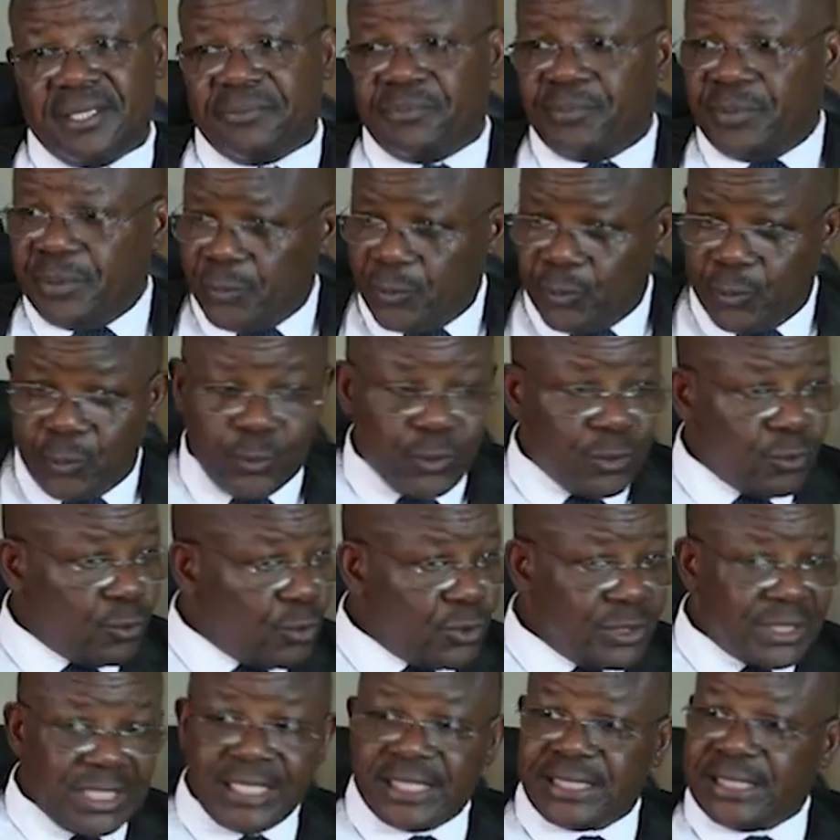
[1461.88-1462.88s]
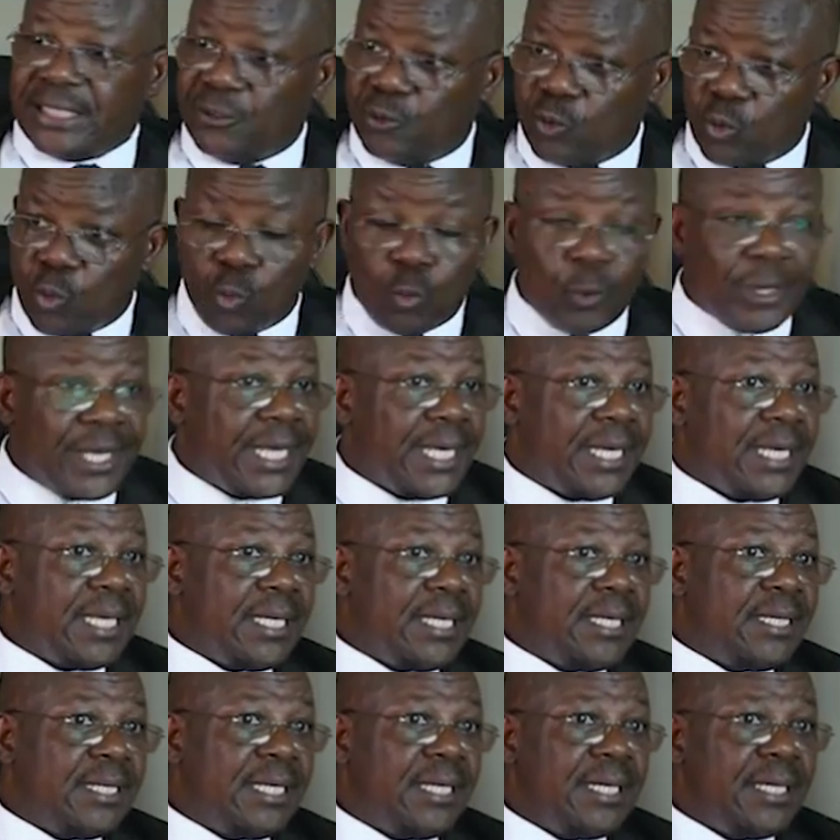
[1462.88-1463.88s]
People rose and said no way,
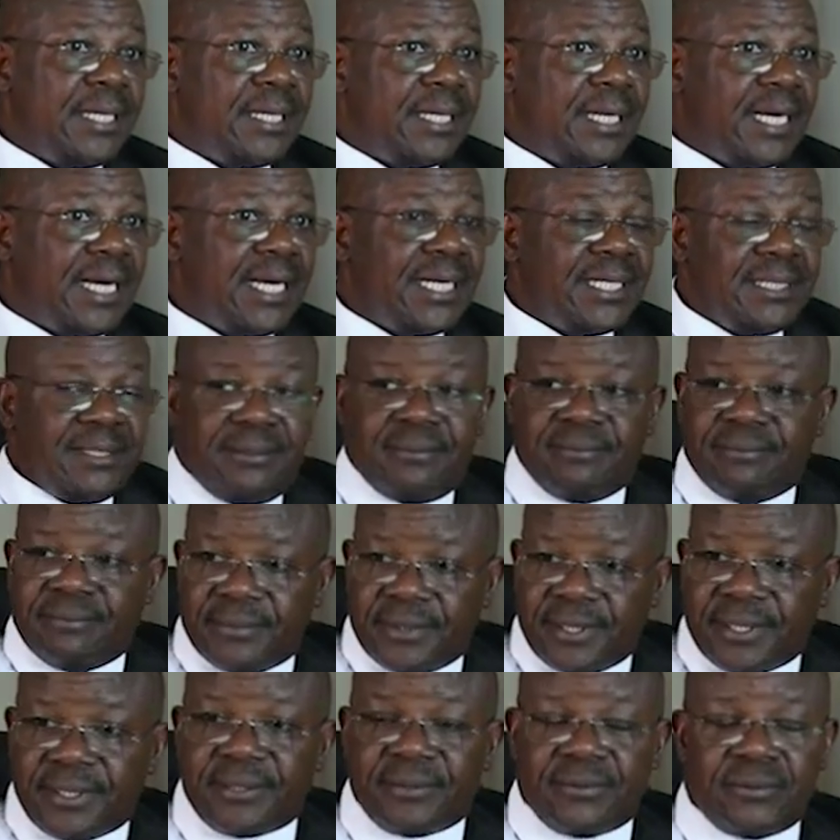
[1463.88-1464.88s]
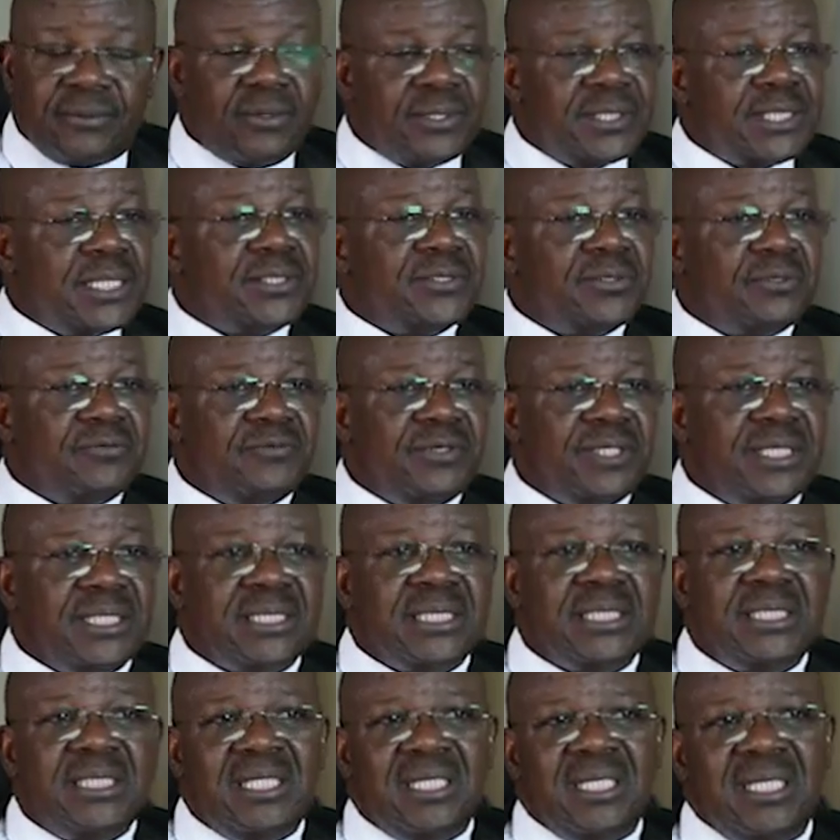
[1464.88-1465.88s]
and they got out of
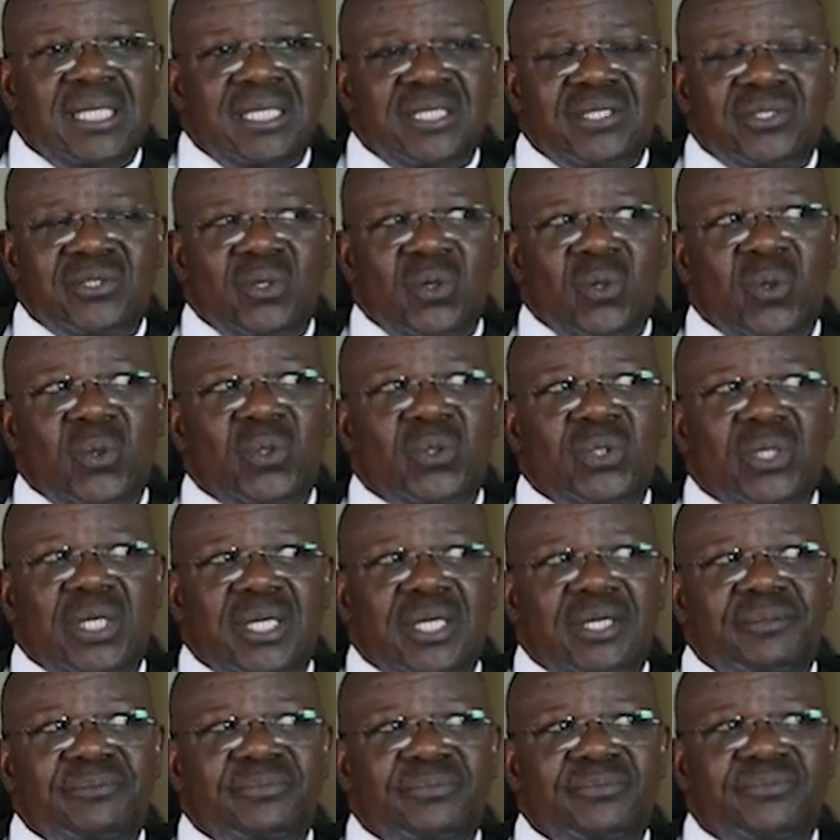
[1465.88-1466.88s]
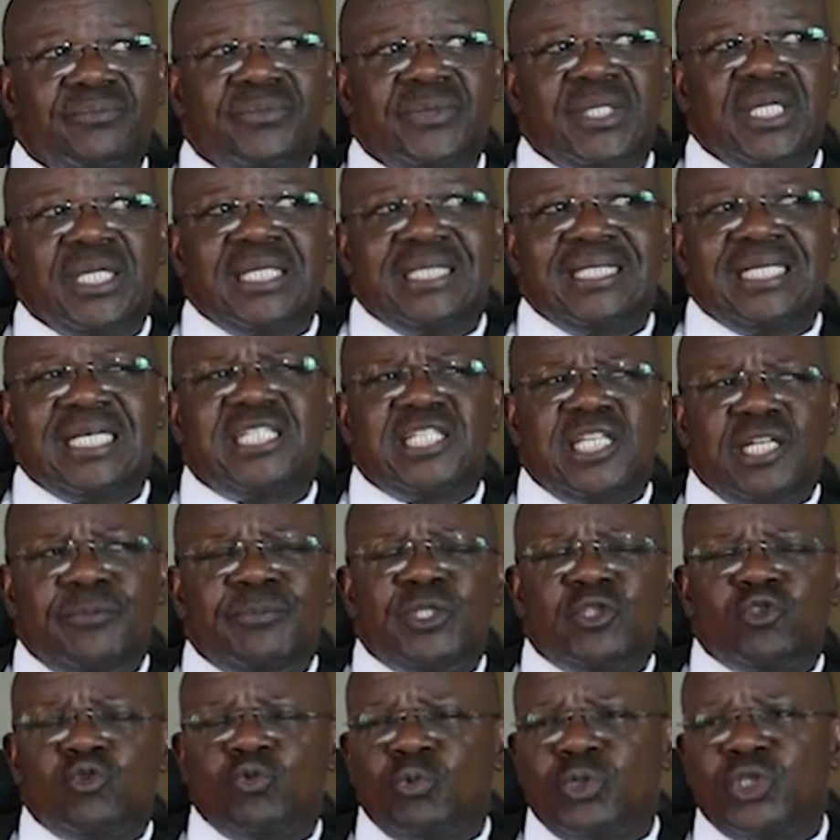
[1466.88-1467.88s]
it. So there's
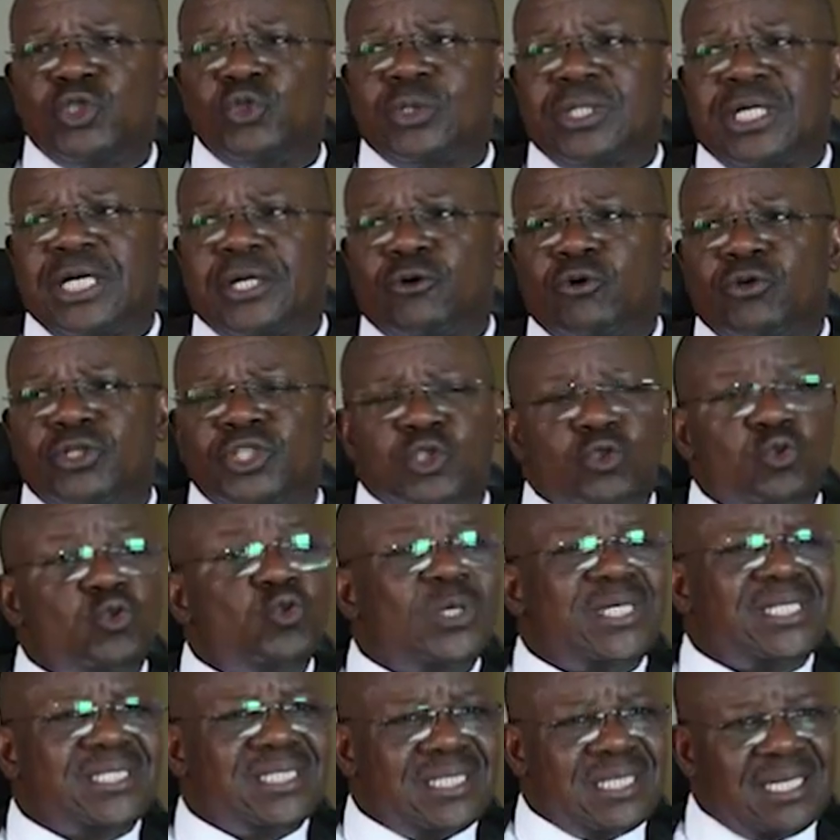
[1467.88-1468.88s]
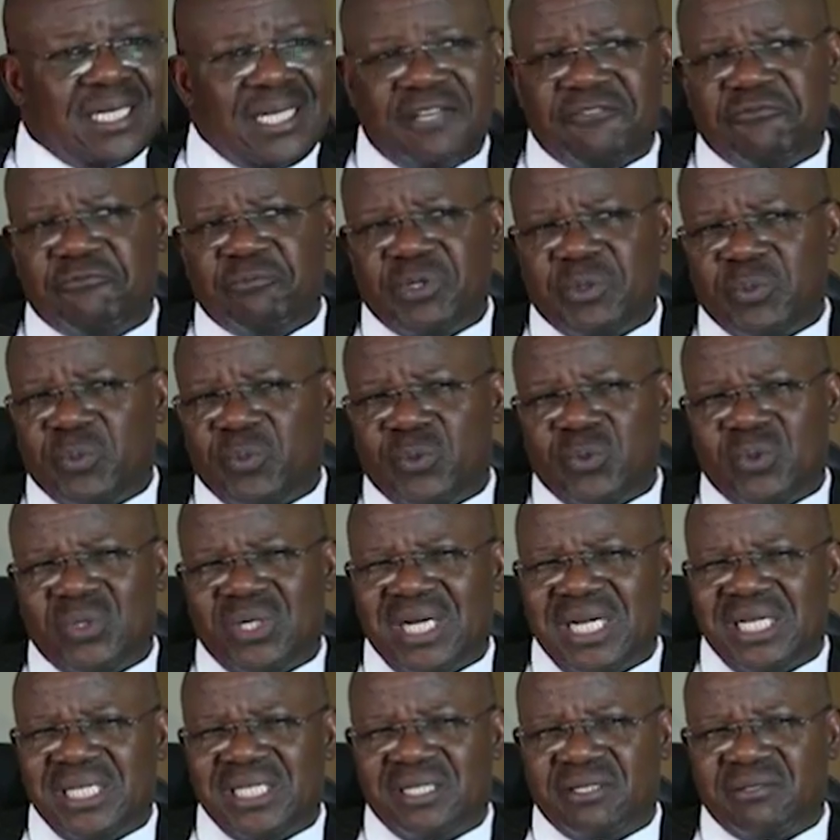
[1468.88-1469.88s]
limit to which you can continue to enslave people
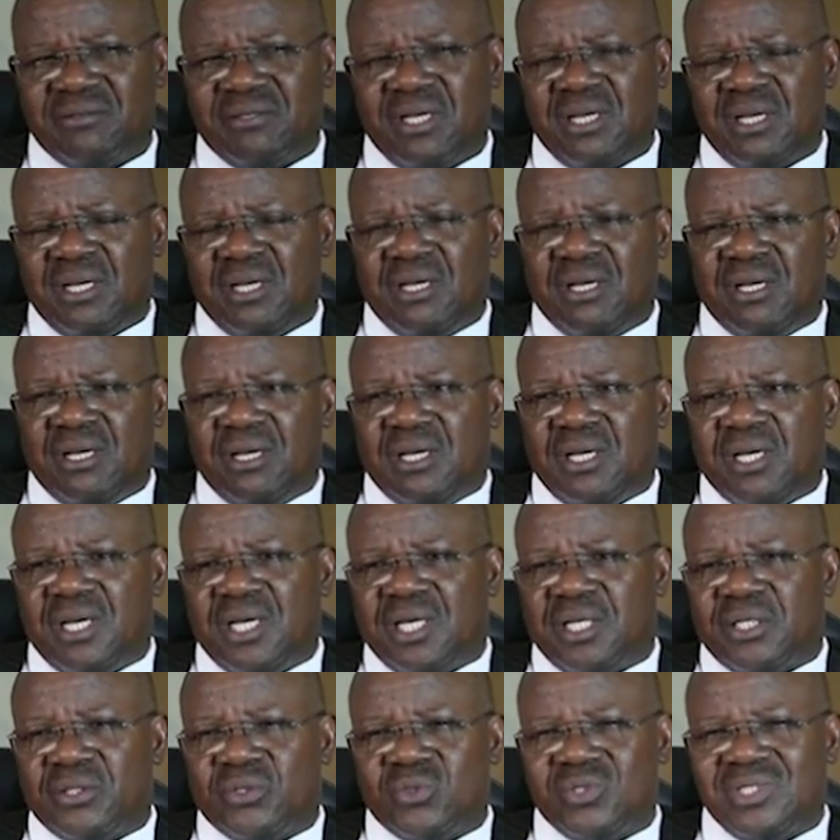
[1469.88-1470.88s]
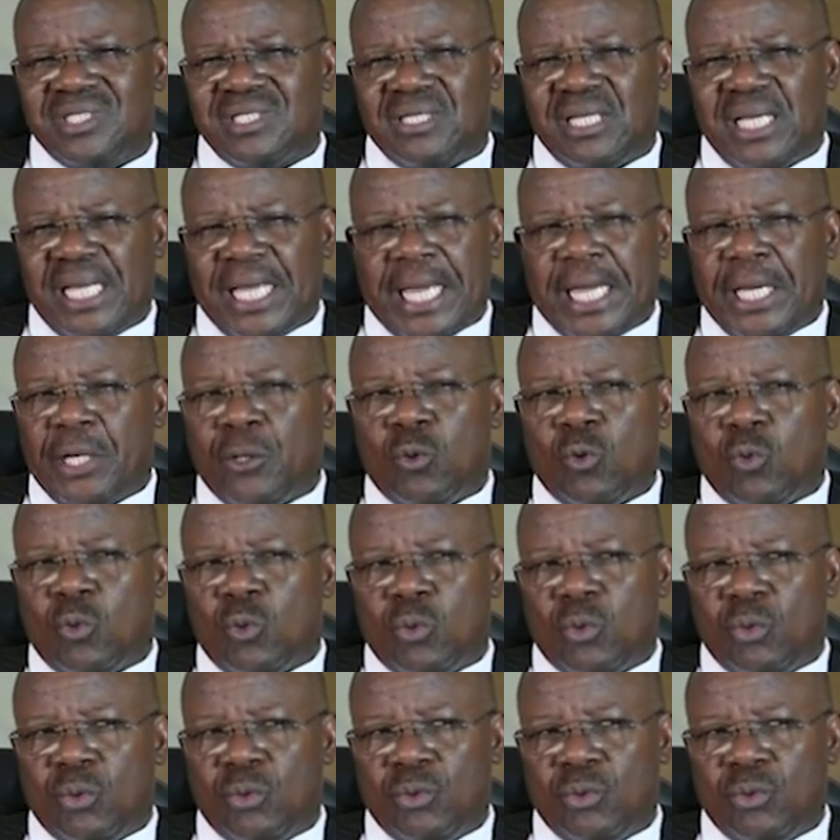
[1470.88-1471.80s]
and using ego,